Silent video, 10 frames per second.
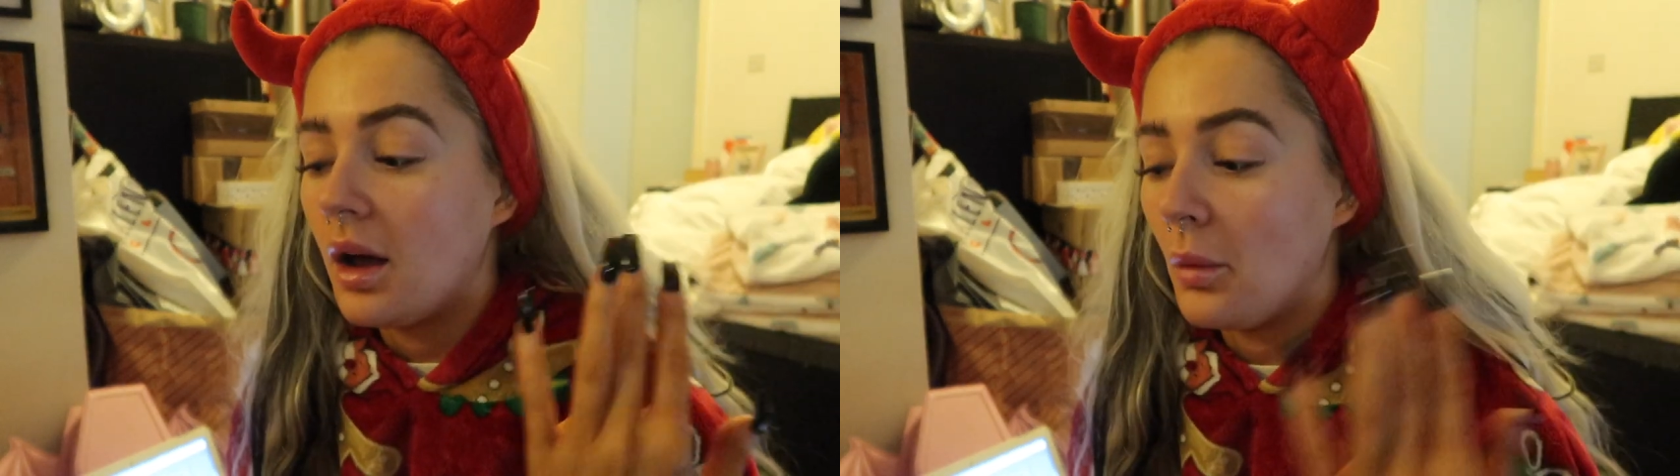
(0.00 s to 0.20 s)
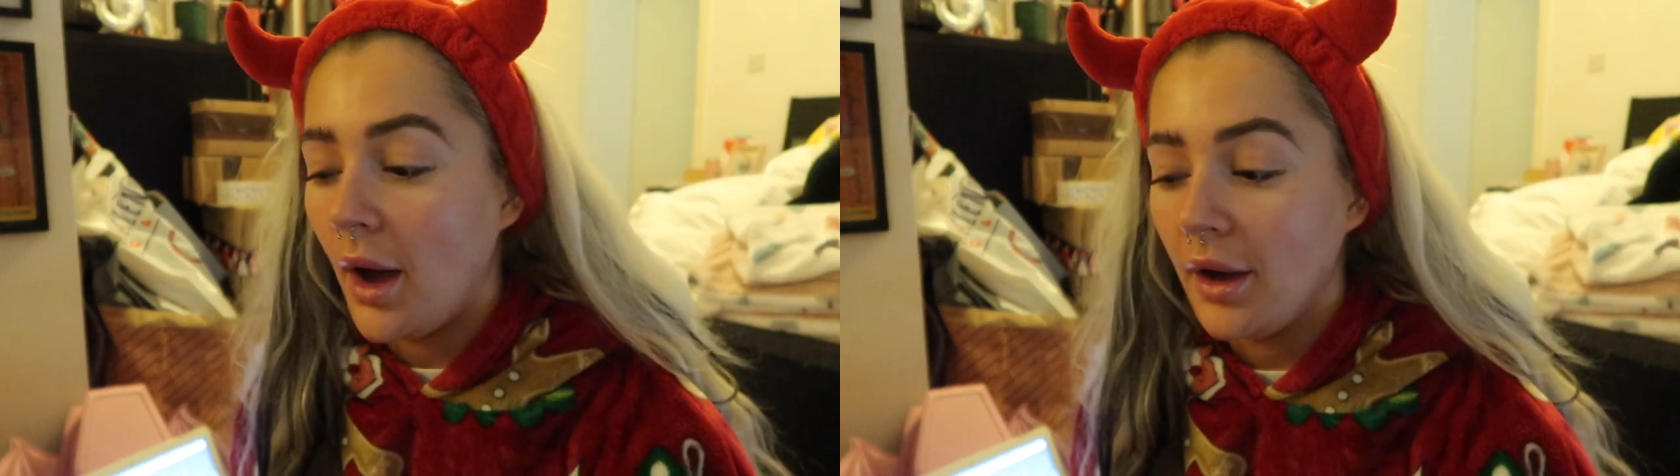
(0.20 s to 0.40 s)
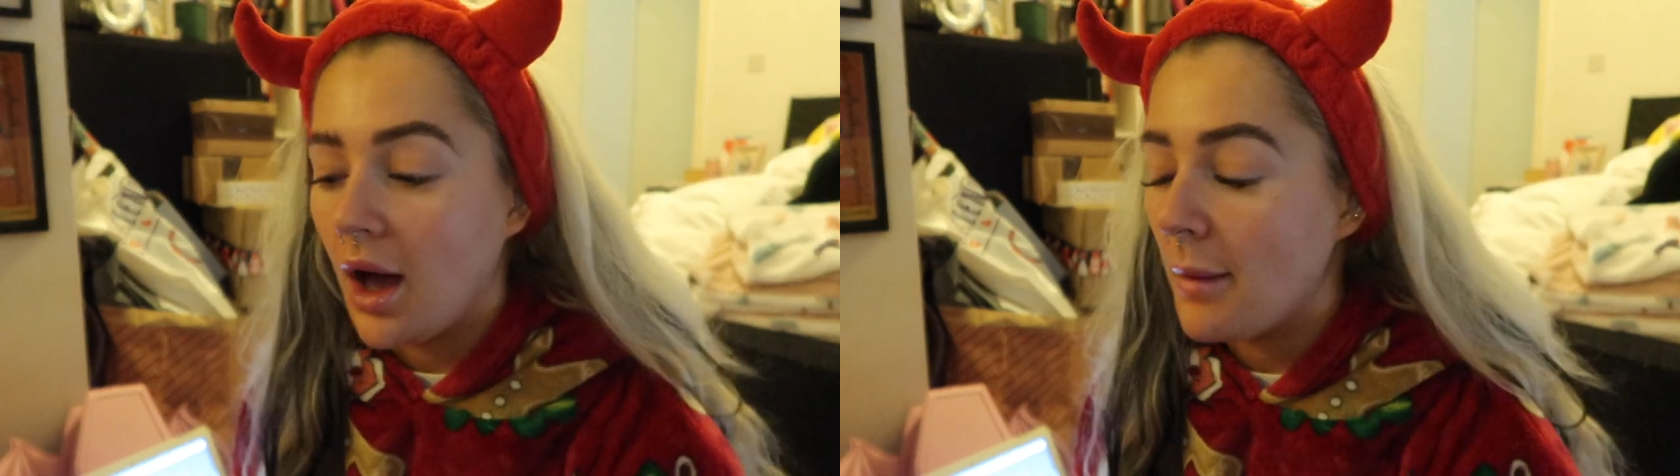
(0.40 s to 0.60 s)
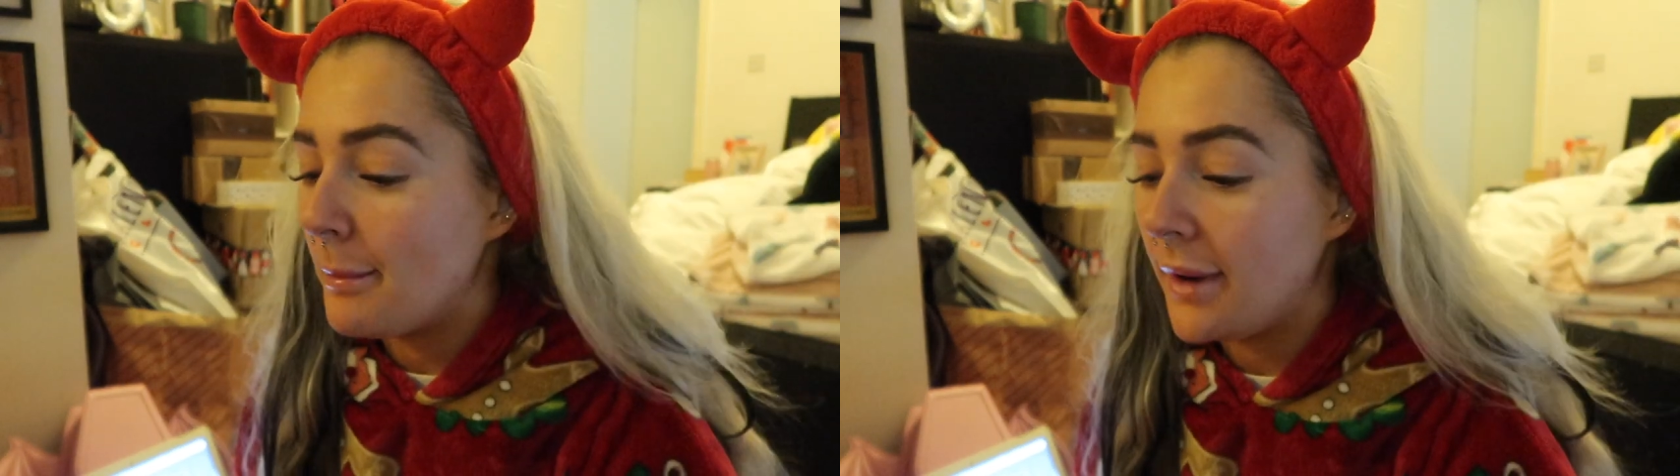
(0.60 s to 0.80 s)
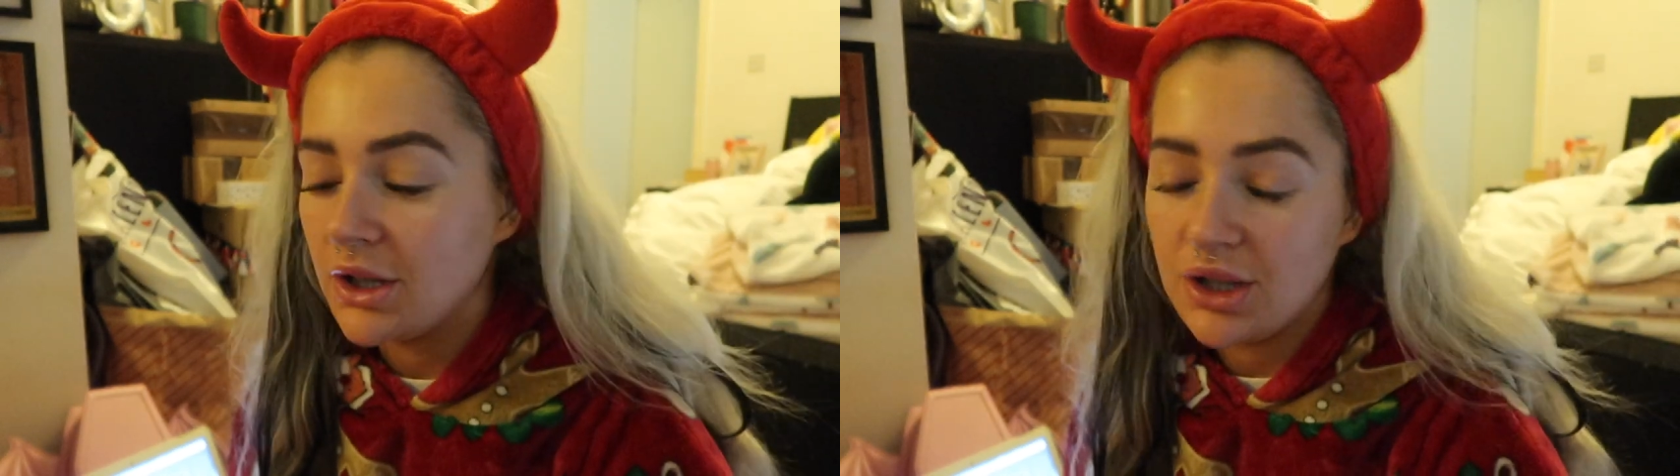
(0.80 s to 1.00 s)
Woke up
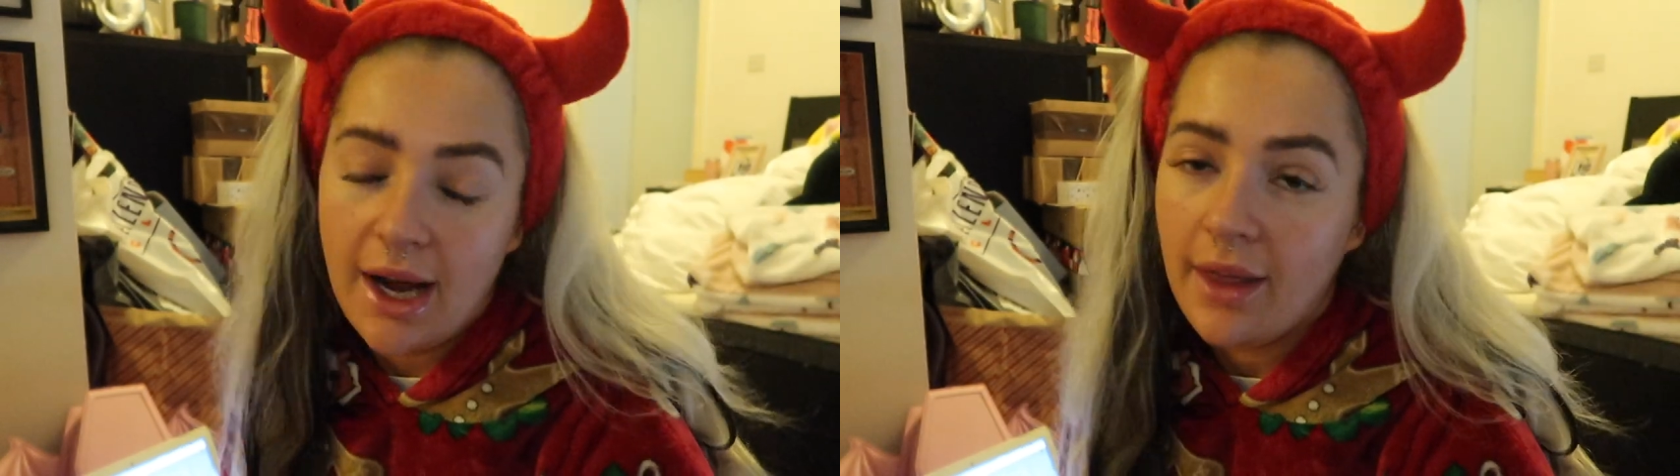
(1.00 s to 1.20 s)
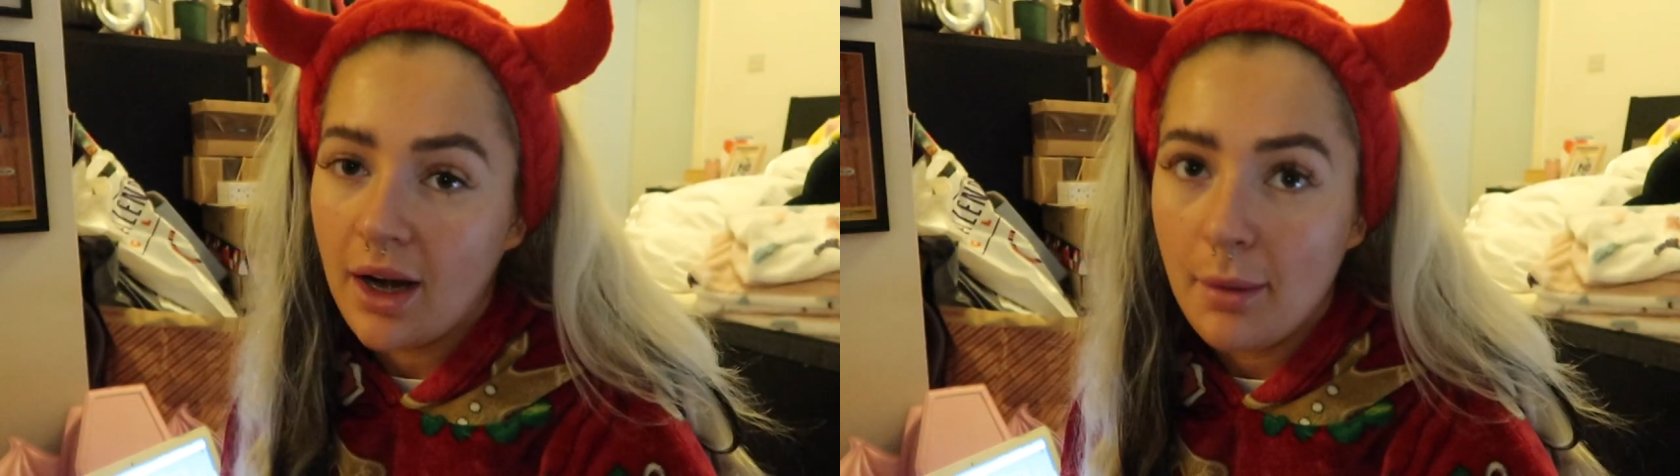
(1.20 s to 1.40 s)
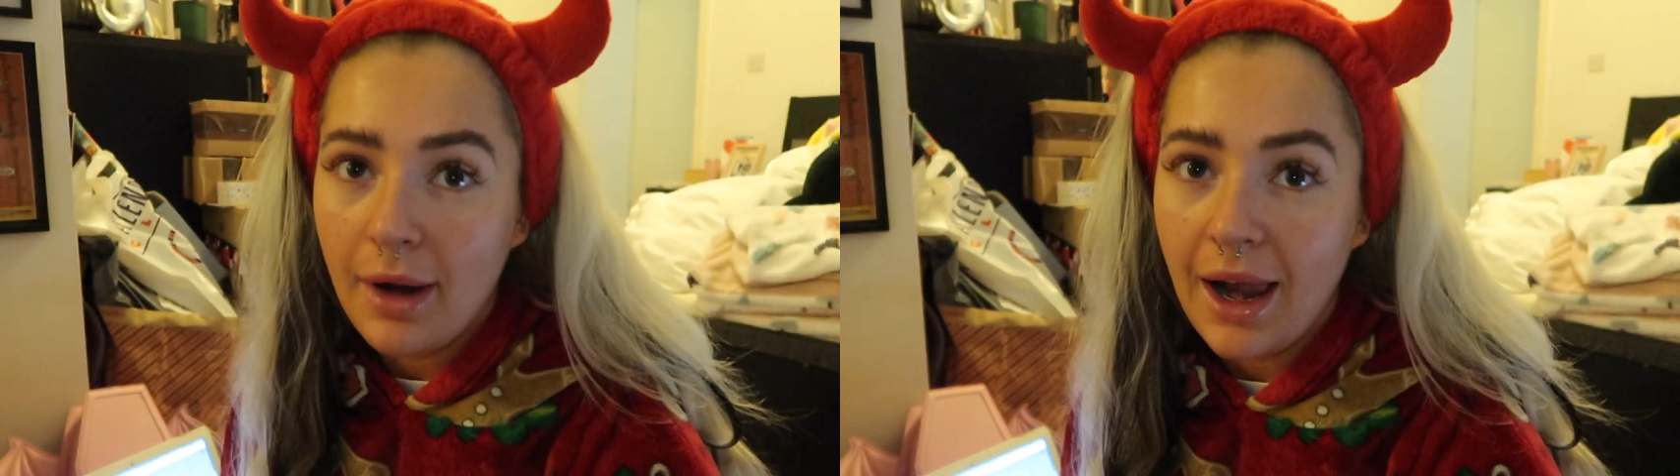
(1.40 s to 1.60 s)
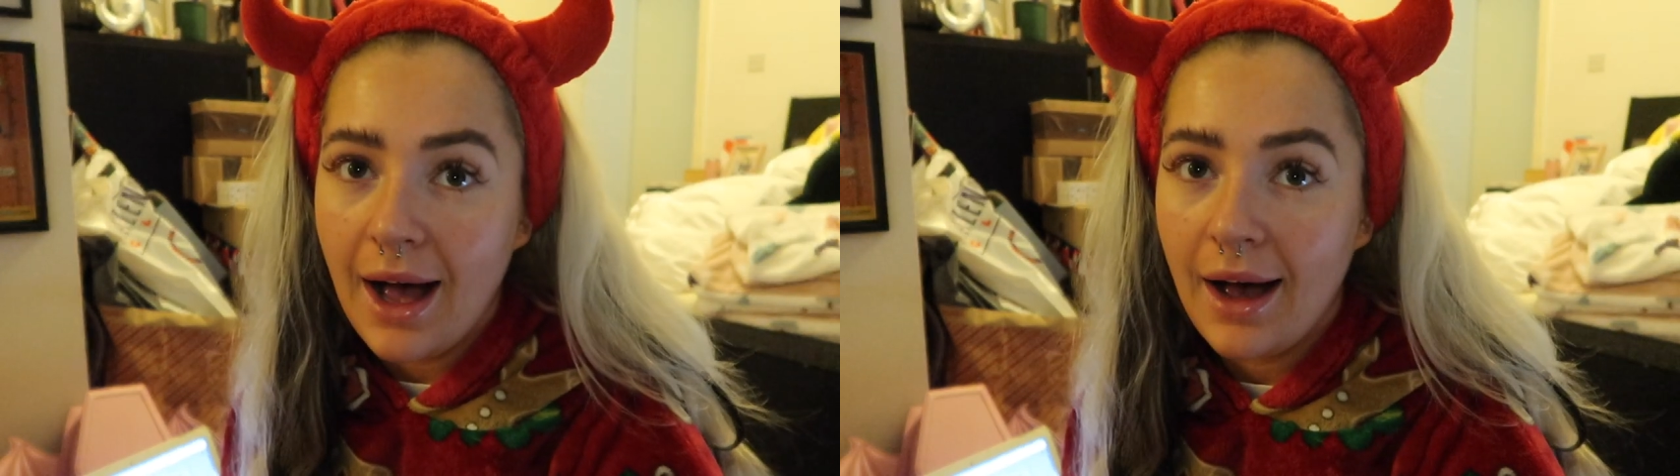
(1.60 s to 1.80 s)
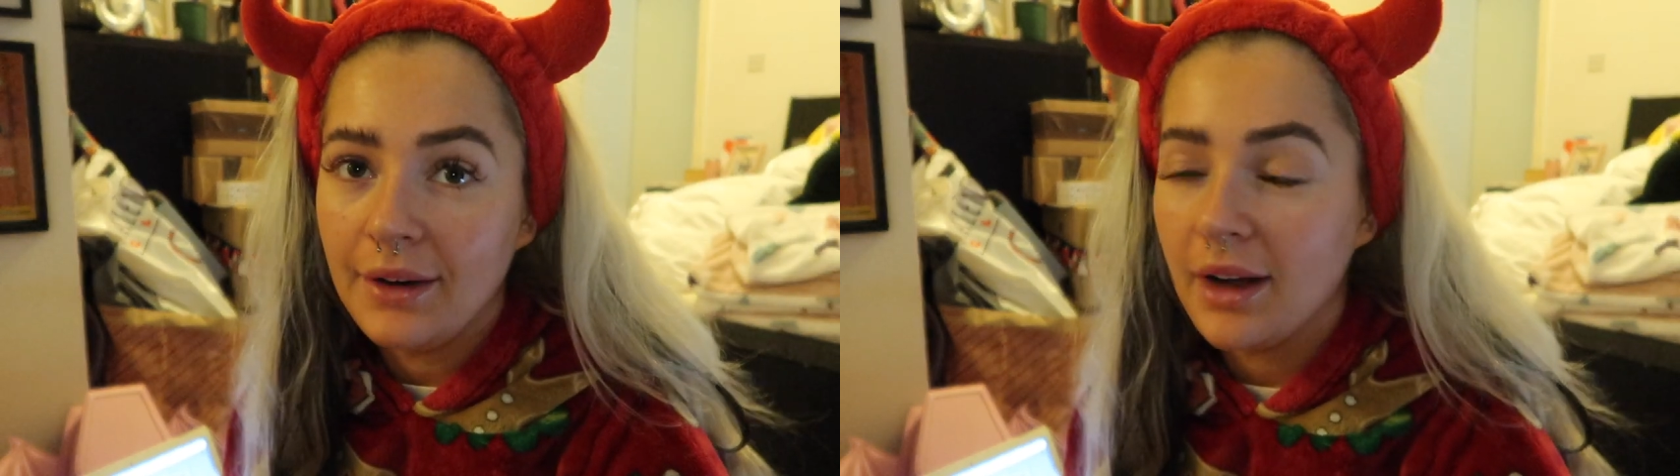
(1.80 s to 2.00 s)
much later than I
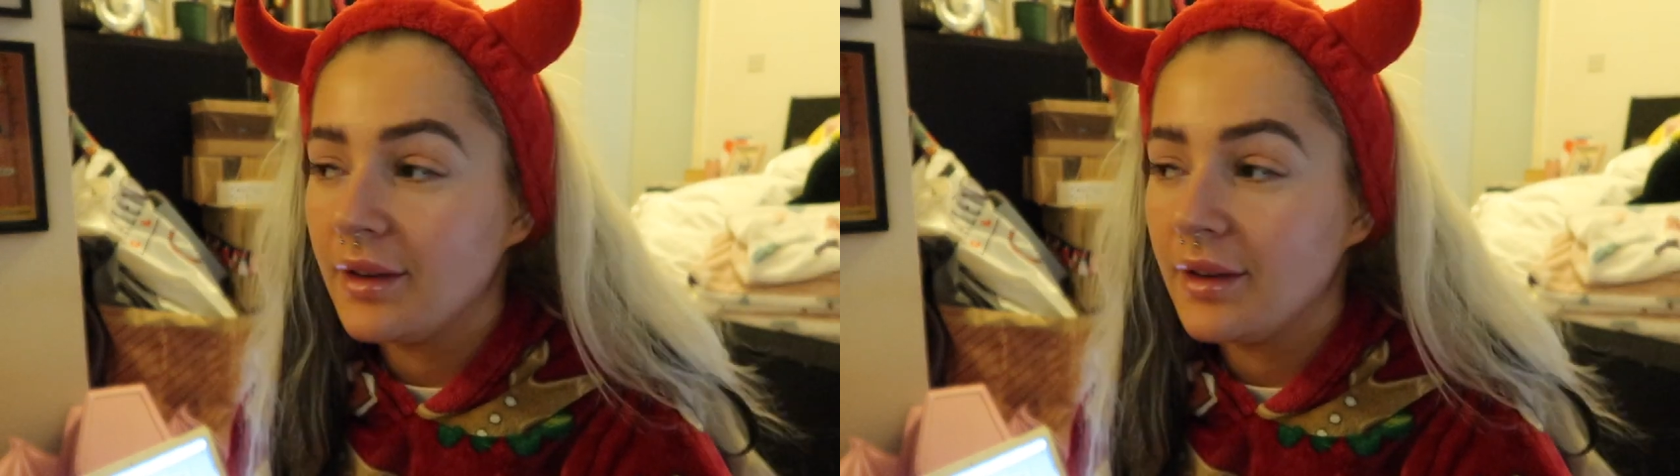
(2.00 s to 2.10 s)
planned.